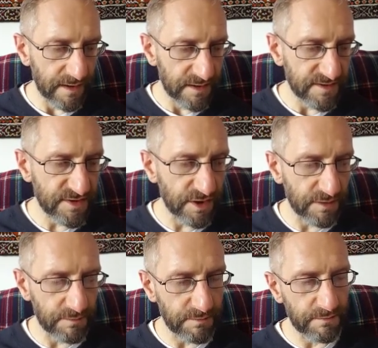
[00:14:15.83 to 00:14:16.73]
So
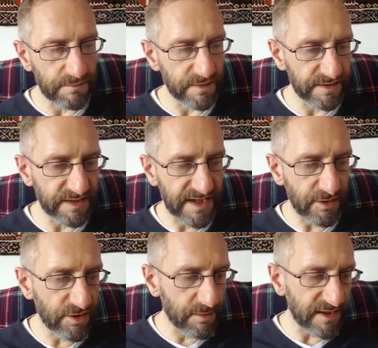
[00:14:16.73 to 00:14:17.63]

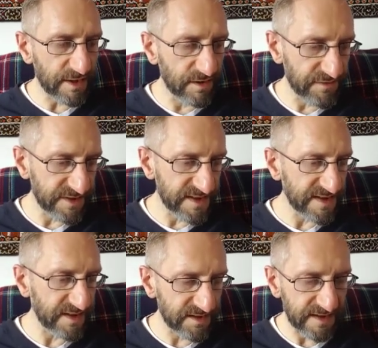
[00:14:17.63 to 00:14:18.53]
now going back over the
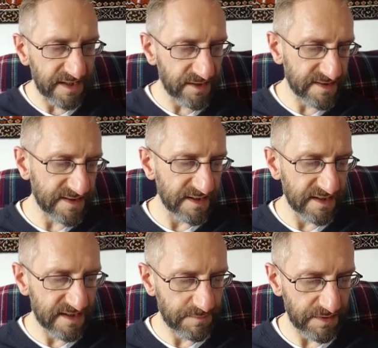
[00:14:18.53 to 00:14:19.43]
detailed
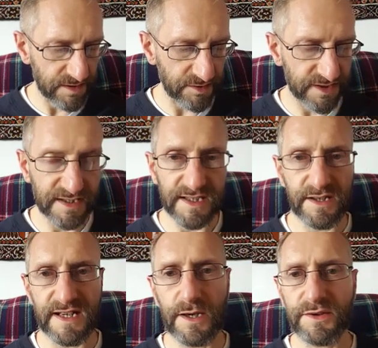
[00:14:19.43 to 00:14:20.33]
analyses, but looking
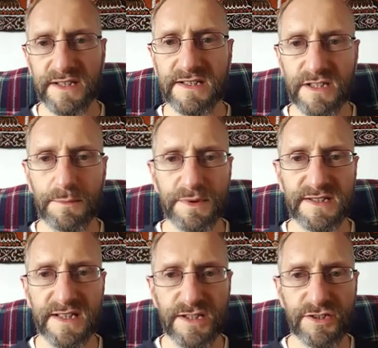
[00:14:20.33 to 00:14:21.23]
at how the
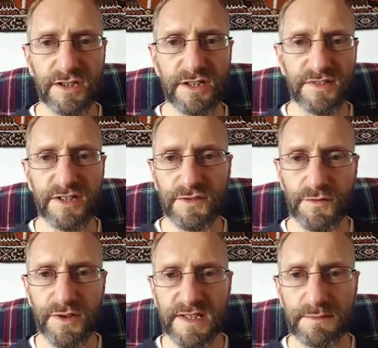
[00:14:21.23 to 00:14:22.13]
interpretation of each
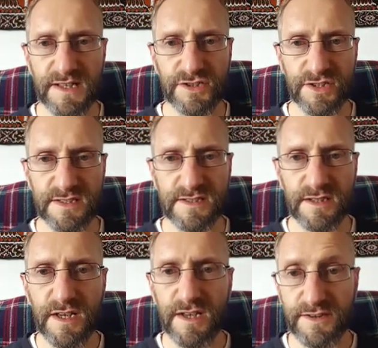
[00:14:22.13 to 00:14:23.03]
phrase matches
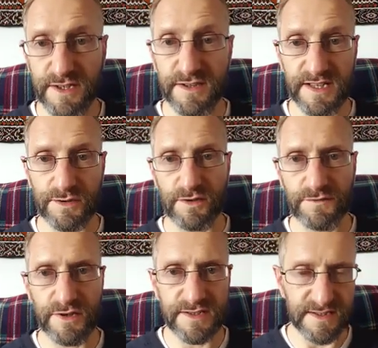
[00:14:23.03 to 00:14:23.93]
the actual
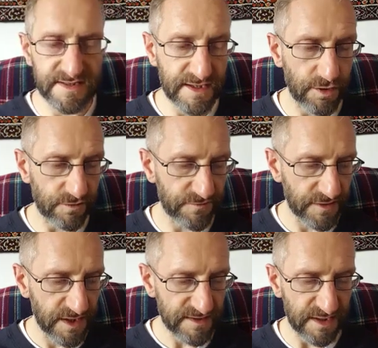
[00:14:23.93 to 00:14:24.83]
phrase itself.
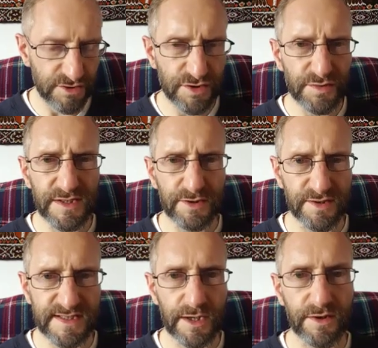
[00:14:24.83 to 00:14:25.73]
So I'll just read
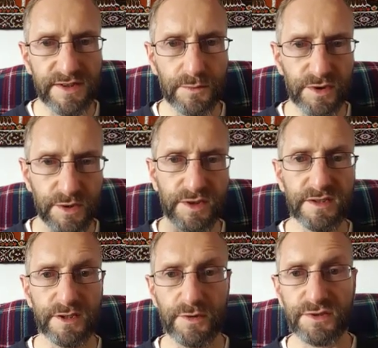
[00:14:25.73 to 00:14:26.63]
those out, and then what you
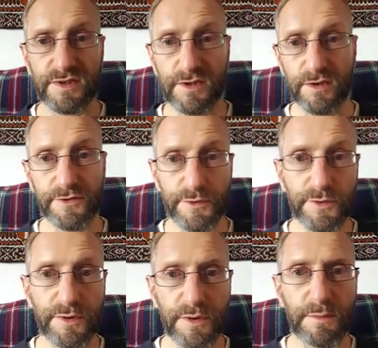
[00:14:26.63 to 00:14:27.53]
can do is you can go
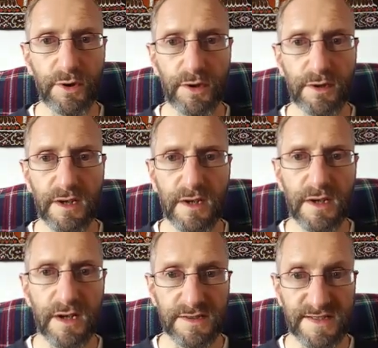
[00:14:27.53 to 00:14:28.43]
through the report
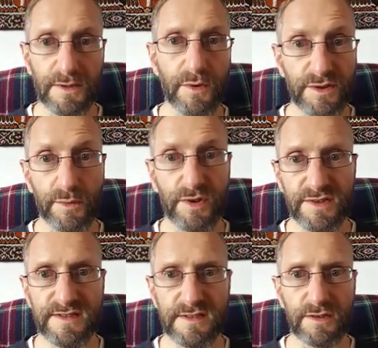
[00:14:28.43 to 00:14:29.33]
and see what the
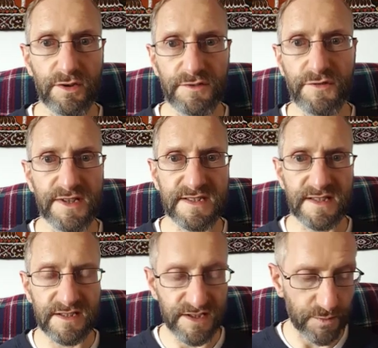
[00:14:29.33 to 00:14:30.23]
words or the phrases
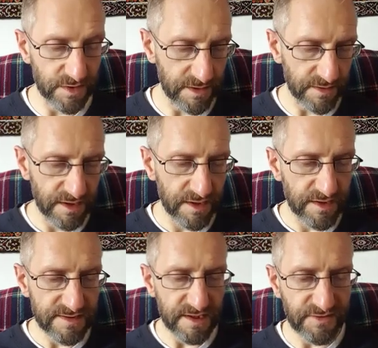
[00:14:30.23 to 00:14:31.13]
actually were.
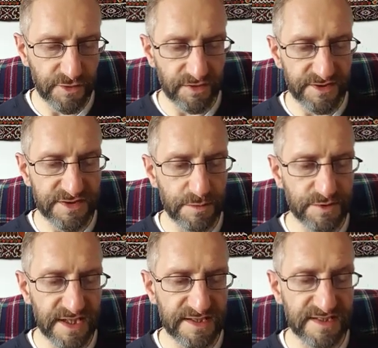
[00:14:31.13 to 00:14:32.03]
So I've got, the
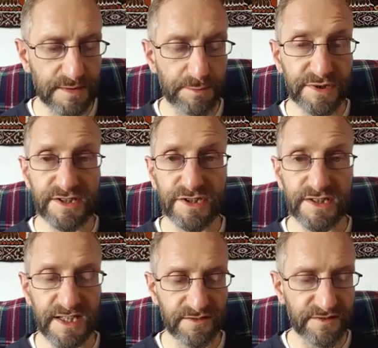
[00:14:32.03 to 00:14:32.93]
subject is
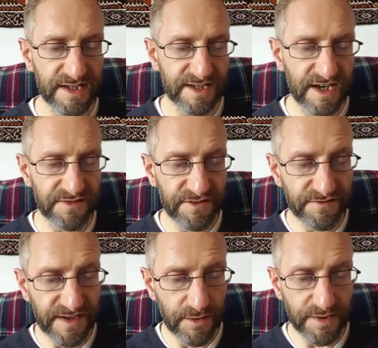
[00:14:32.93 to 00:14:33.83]
appreciative at having
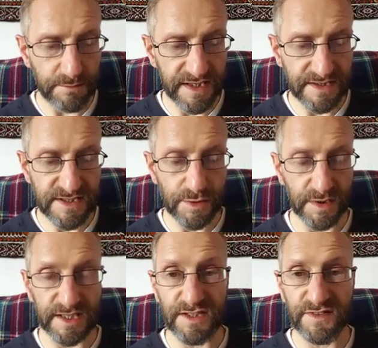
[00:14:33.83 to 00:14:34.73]
found a means to
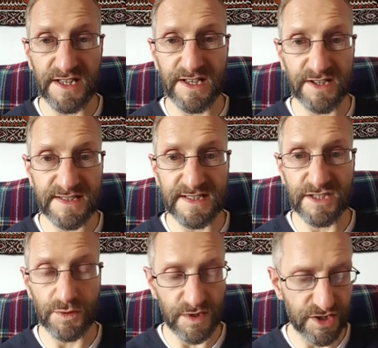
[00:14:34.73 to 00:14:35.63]
alleviate her
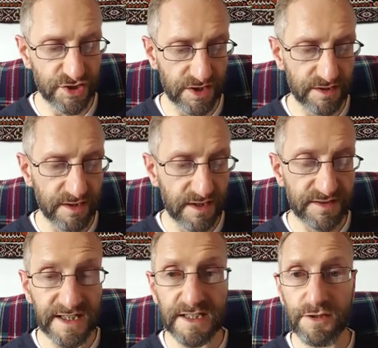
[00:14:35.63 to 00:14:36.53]
situation.
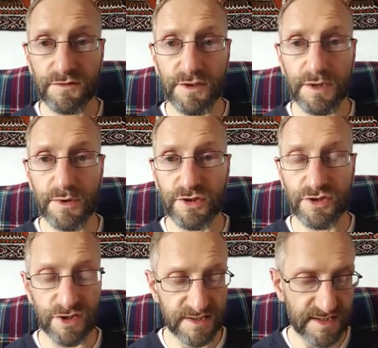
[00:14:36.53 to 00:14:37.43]
Thank you very much,
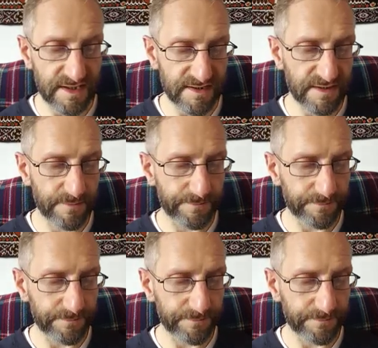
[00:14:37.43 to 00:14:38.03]
she says.